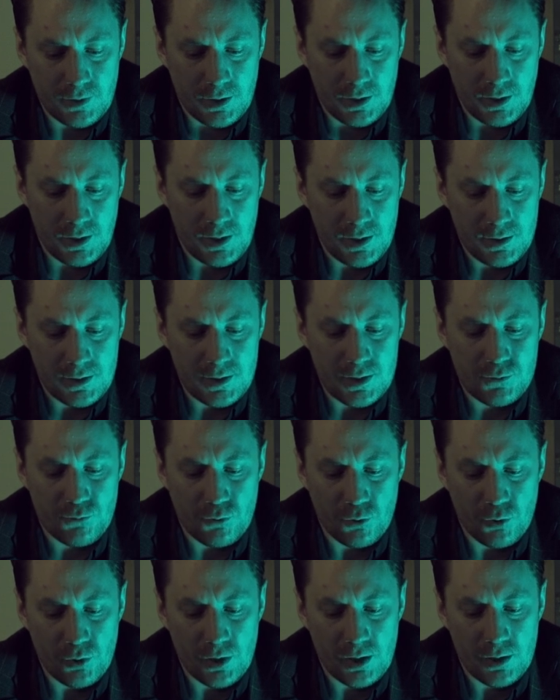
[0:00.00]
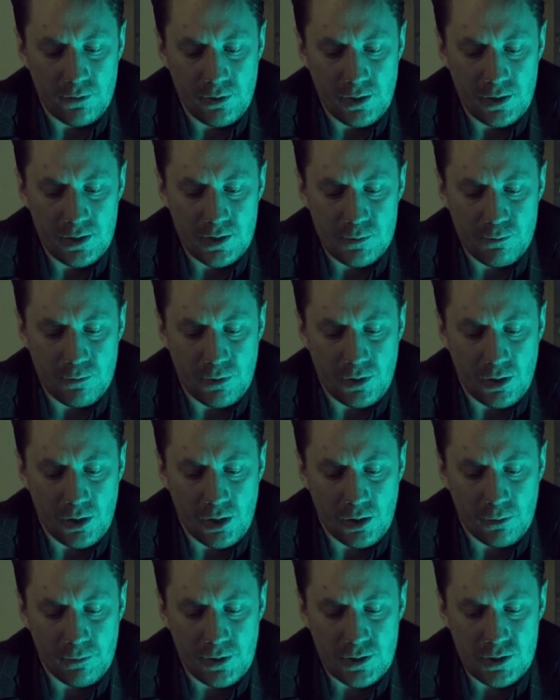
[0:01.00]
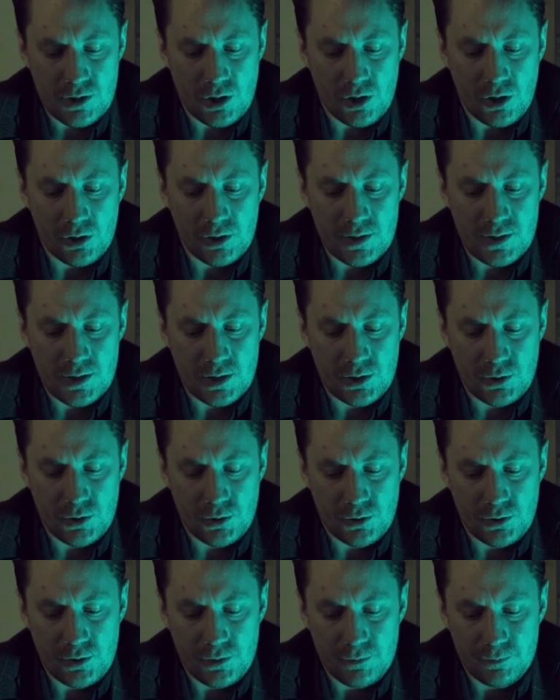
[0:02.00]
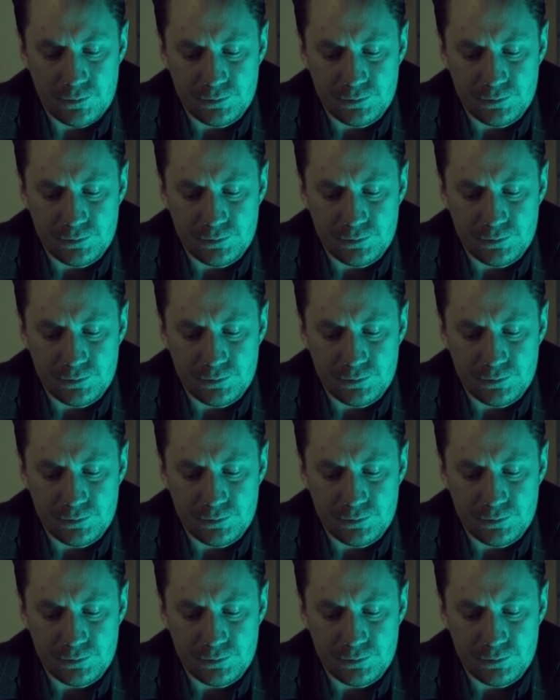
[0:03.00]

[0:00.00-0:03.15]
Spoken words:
He hit his forehead with his palm as hard as he could.